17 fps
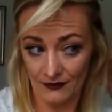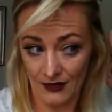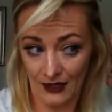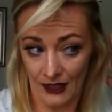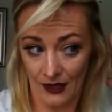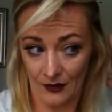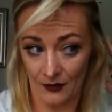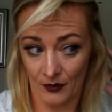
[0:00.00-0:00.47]

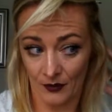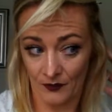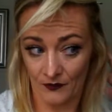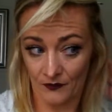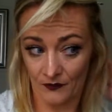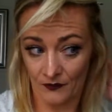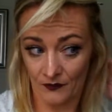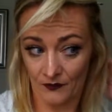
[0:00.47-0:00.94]
type
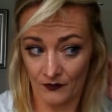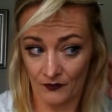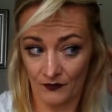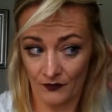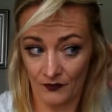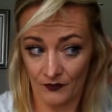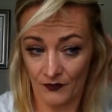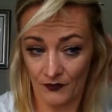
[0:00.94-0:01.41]

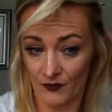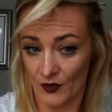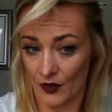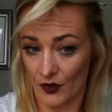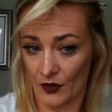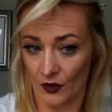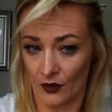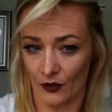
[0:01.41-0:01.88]

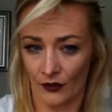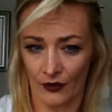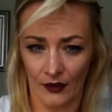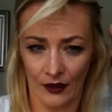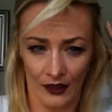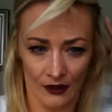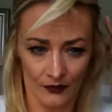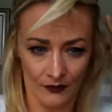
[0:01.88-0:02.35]
curl
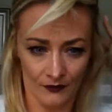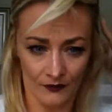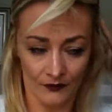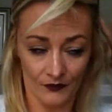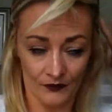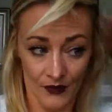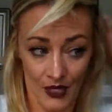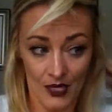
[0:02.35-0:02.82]
thing.
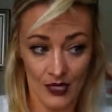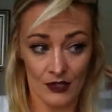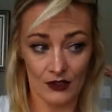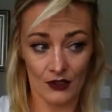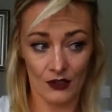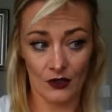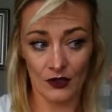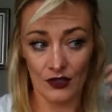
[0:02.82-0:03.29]

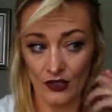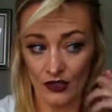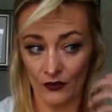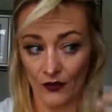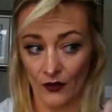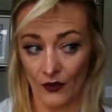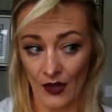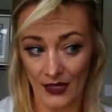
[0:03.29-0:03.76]
So I just
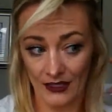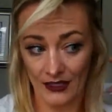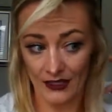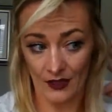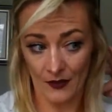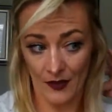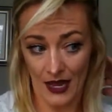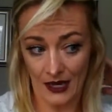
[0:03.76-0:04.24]
throw that to
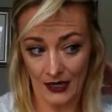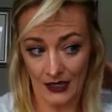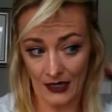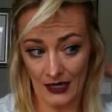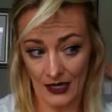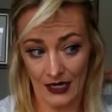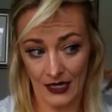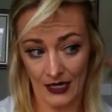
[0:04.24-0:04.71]
the back
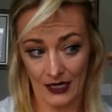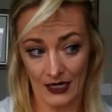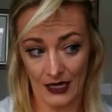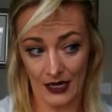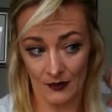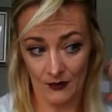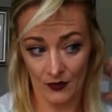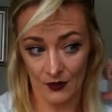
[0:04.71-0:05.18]
and
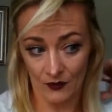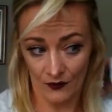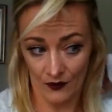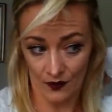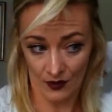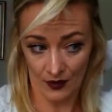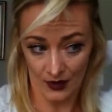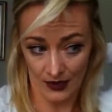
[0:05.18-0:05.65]
I move
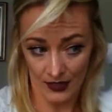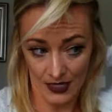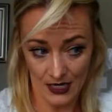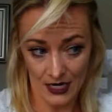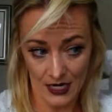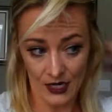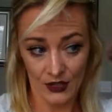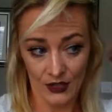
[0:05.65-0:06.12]
on
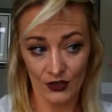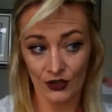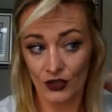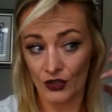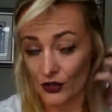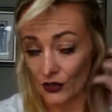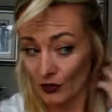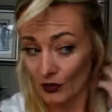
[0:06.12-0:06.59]

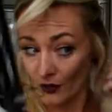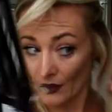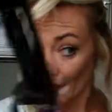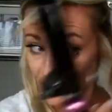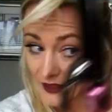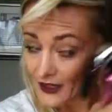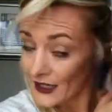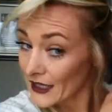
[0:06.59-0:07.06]
to
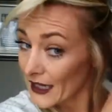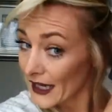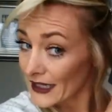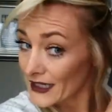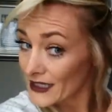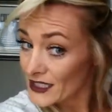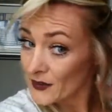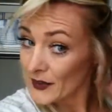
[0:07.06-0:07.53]
the
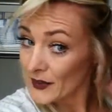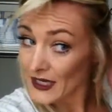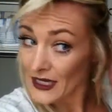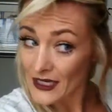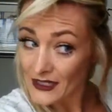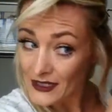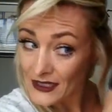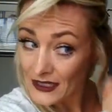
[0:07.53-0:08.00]
next
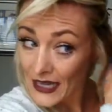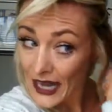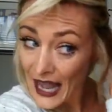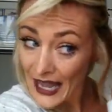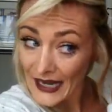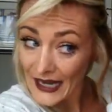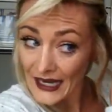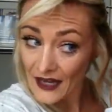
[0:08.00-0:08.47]
piece. And
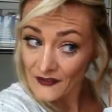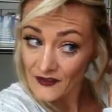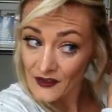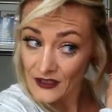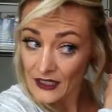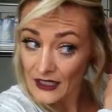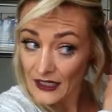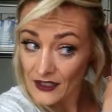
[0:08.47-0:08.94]
I have to
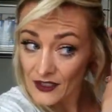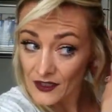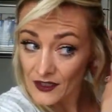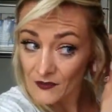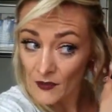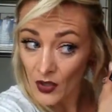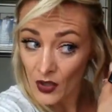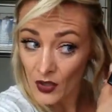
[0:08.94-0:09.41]
take
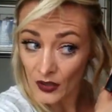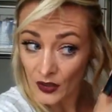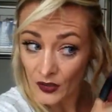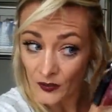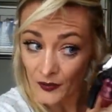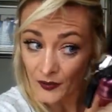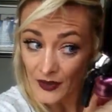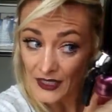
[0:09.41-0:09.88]

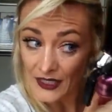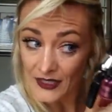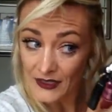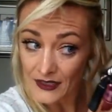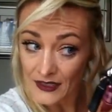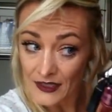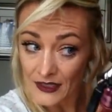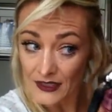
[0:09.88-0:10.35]
smaller
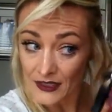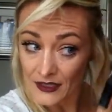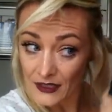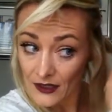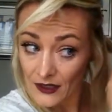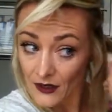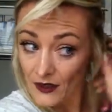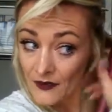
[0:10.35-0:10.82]
pieces
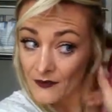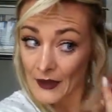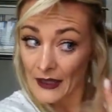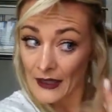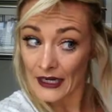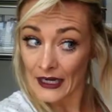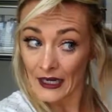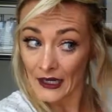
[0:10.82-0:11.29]
of
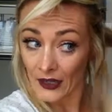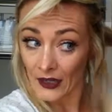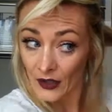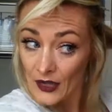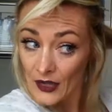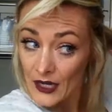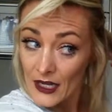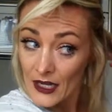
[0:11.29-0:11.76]
my
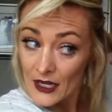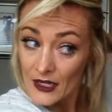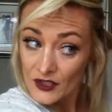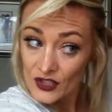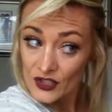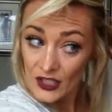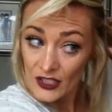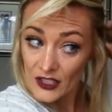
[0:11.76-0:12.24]
hair
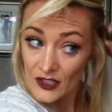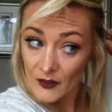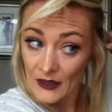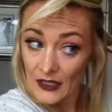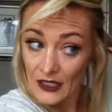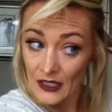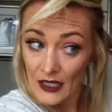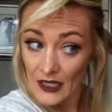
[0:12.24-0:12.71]
just
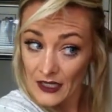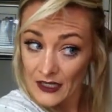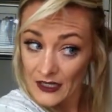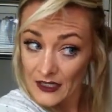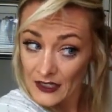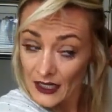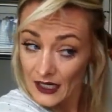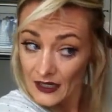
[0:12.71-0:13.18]
because